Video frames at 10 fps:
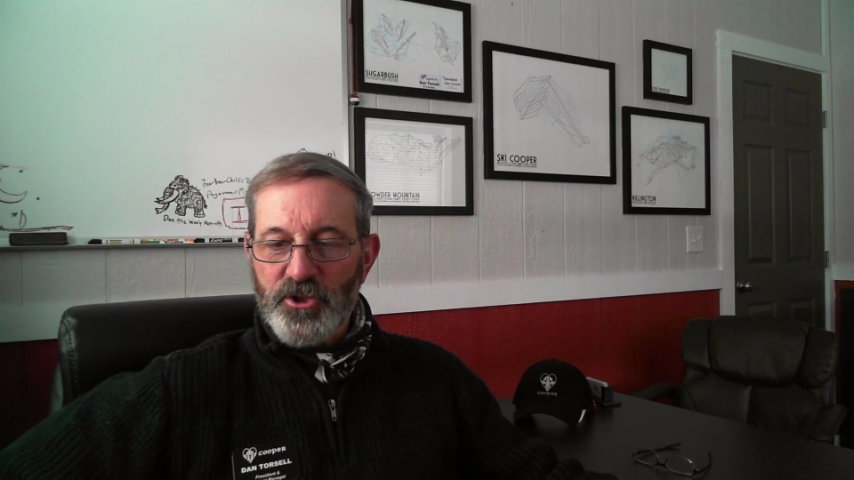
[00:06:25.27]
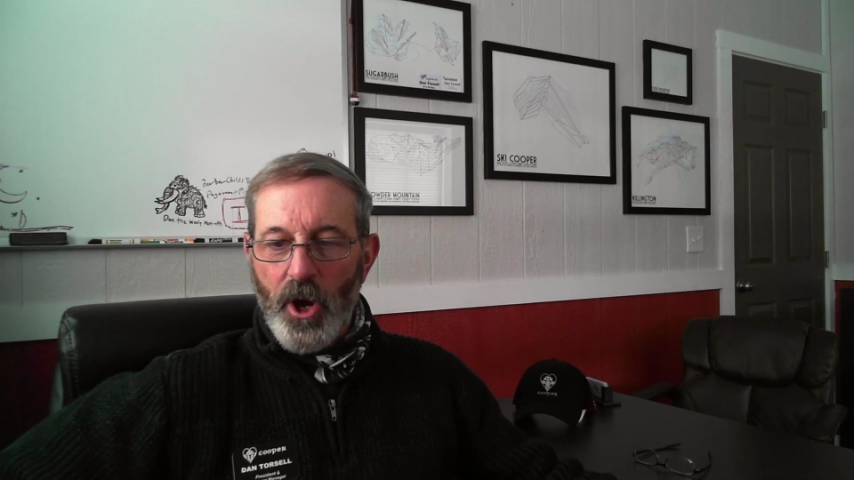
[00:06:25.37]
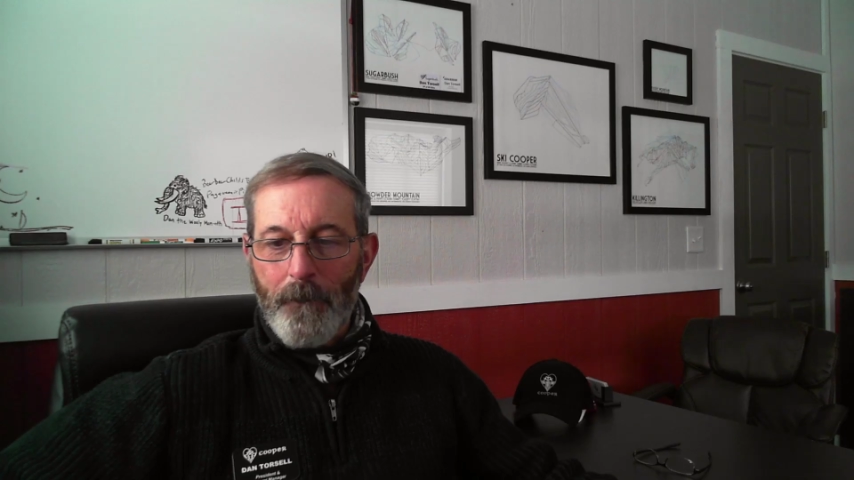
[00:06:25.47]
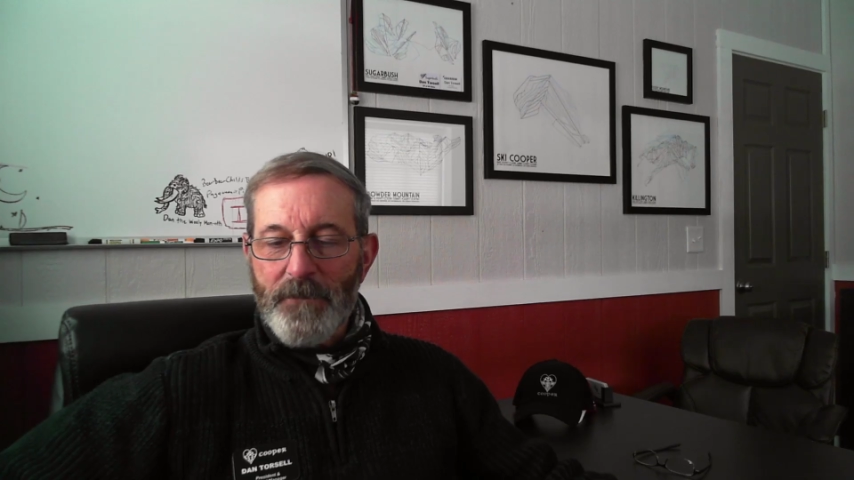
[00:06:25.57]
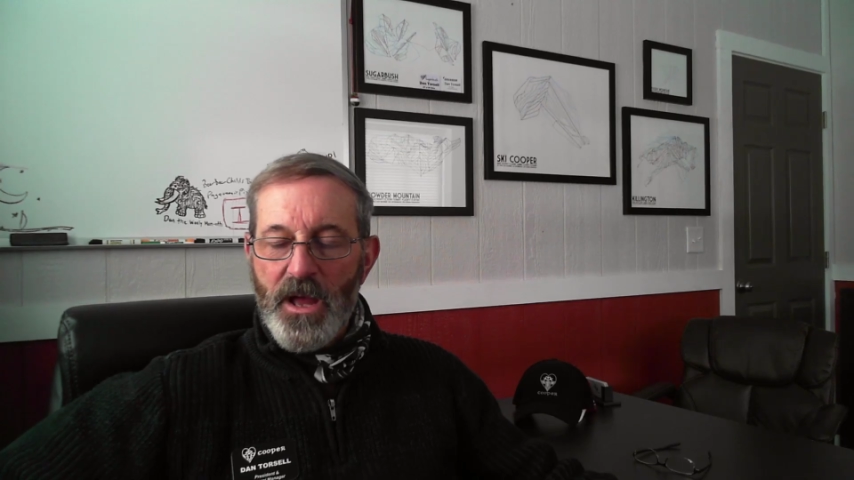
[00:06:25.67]

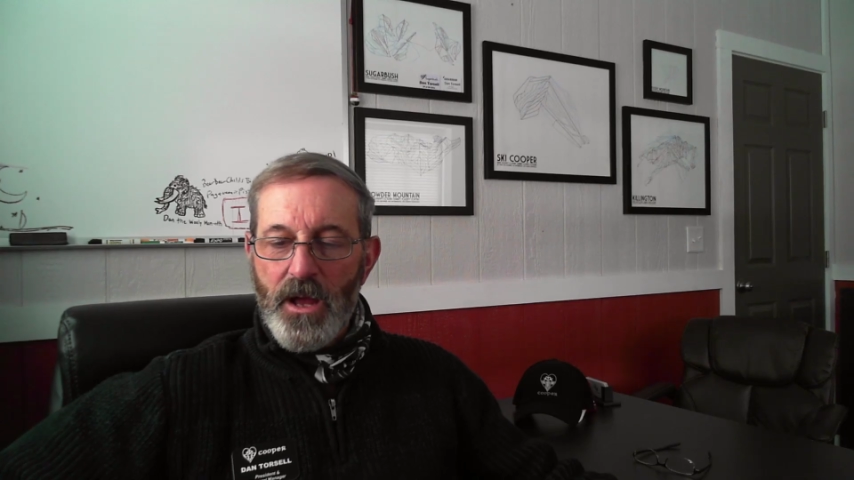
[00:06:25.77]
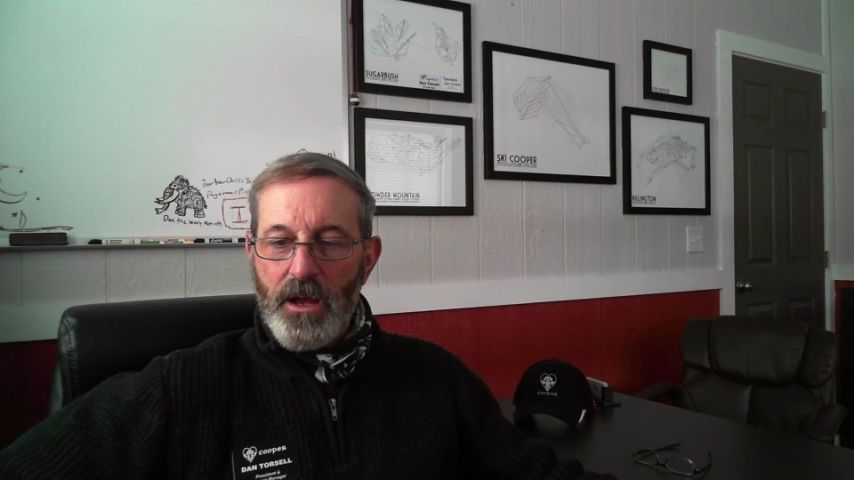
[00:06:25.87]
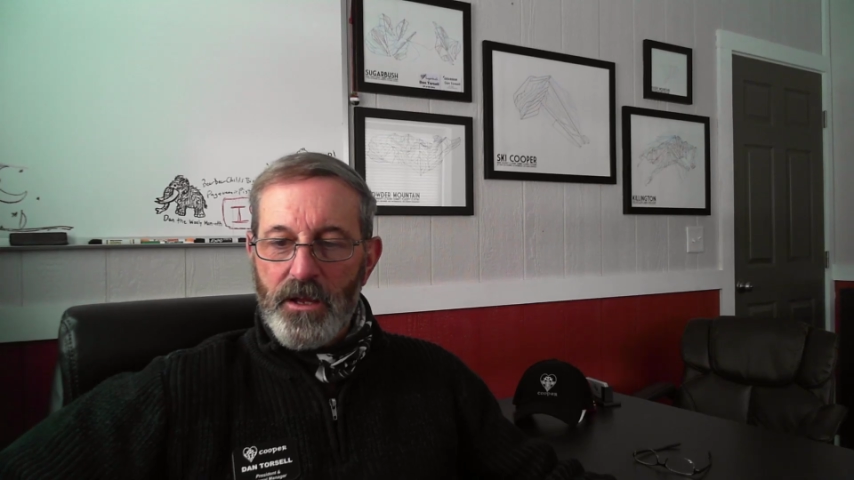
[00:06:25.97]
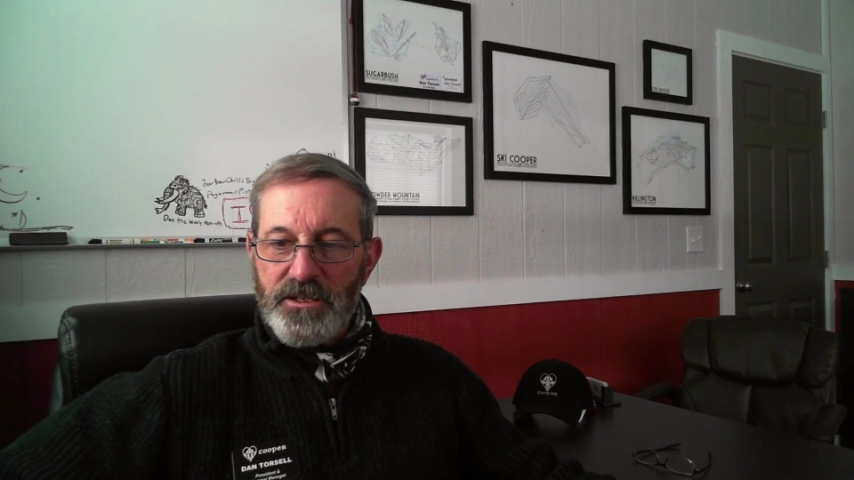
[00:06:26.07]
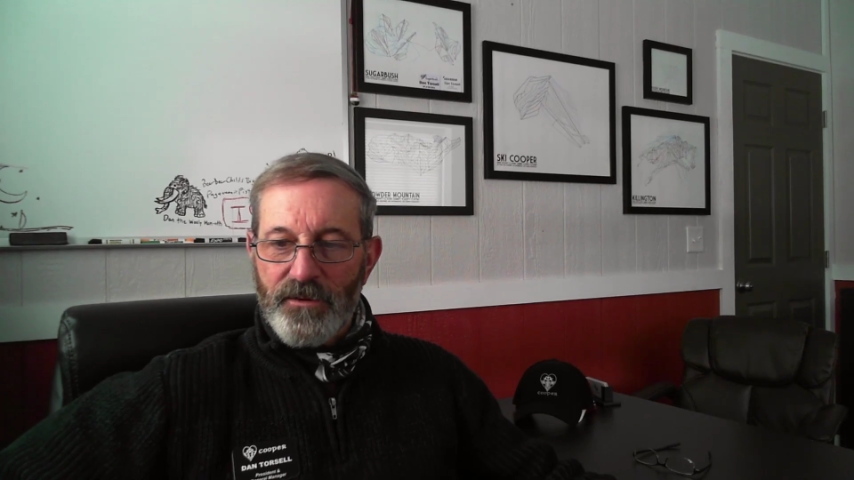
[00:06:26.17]
So,
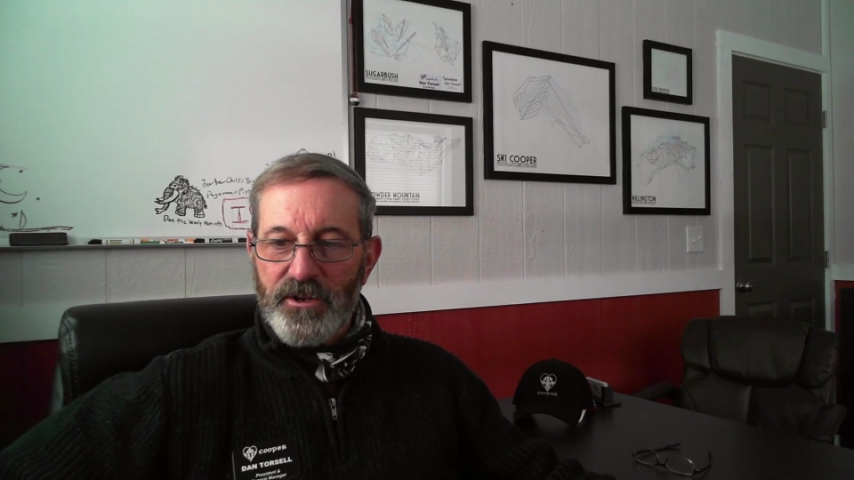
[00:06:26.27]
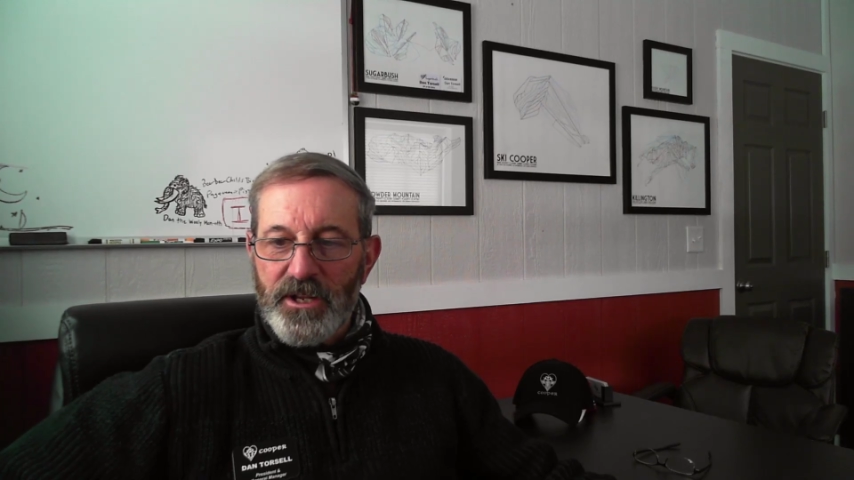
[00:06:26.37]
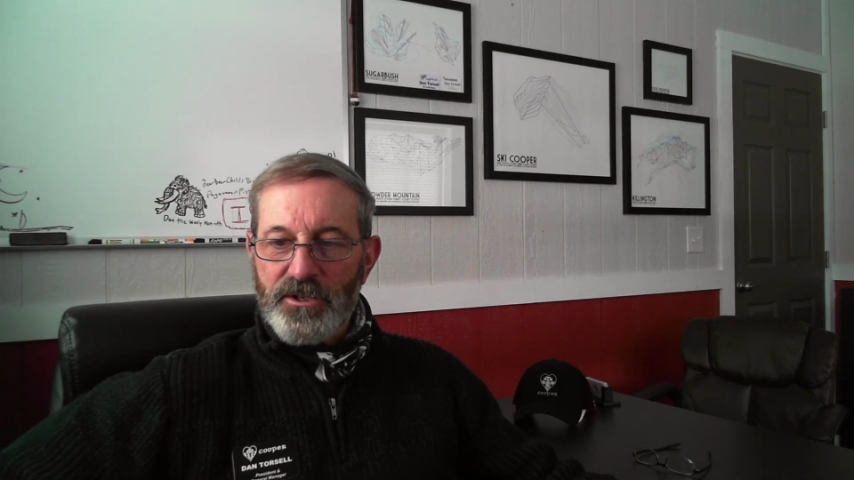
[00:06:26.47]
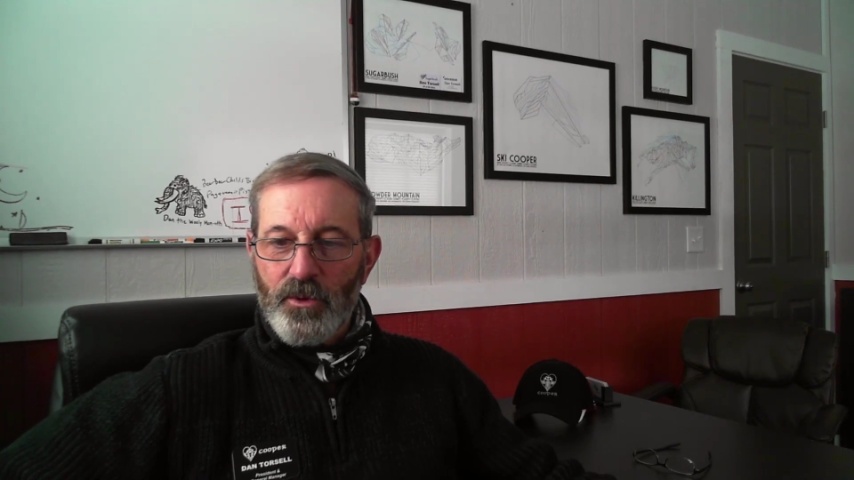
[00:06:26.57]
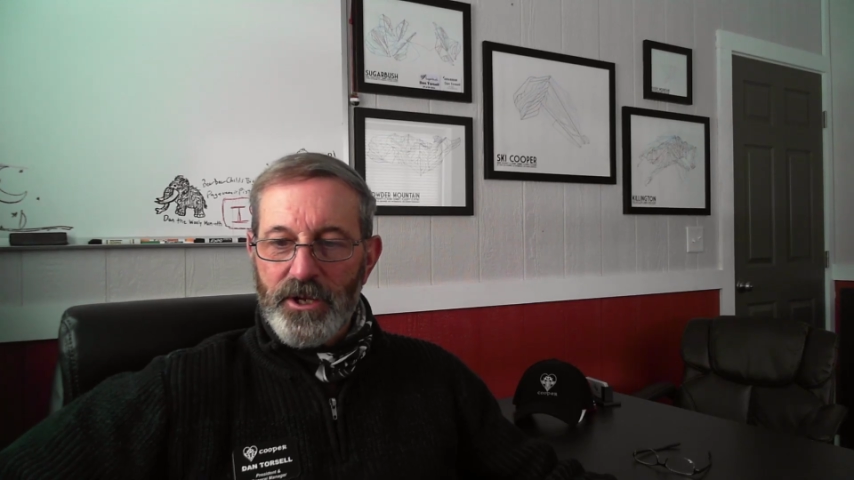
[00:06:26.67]
seven
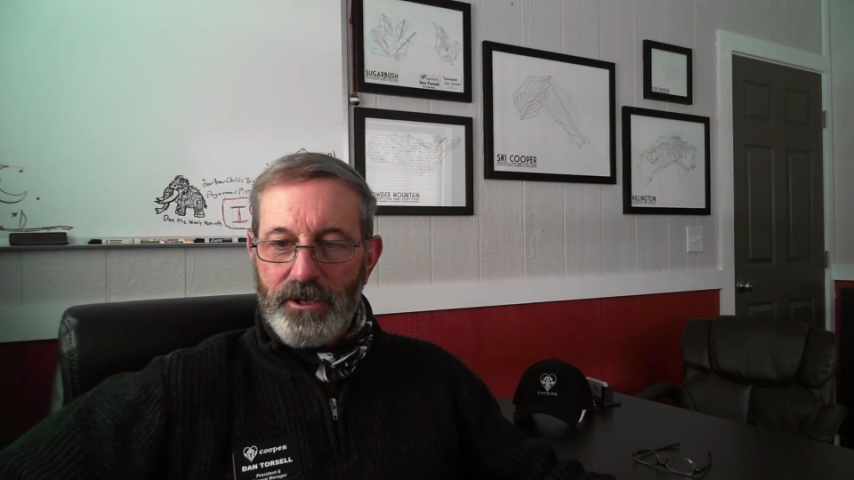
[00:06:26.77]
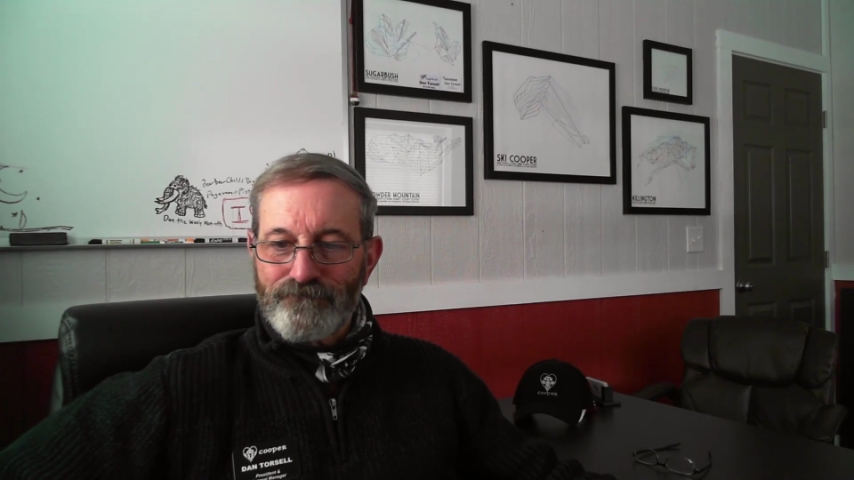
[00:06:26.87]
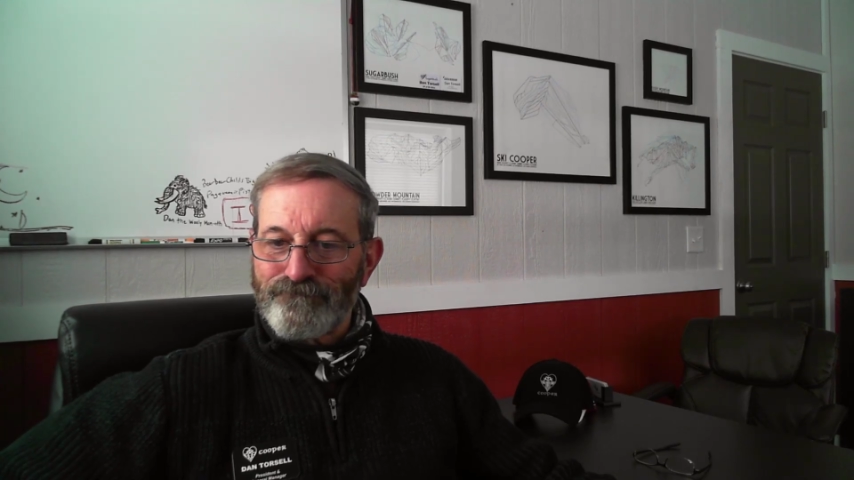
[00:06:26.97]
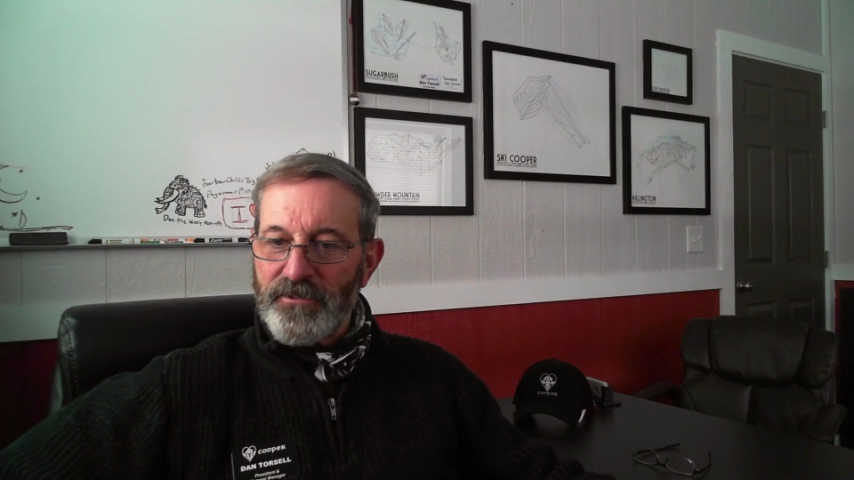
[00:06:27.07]
days a week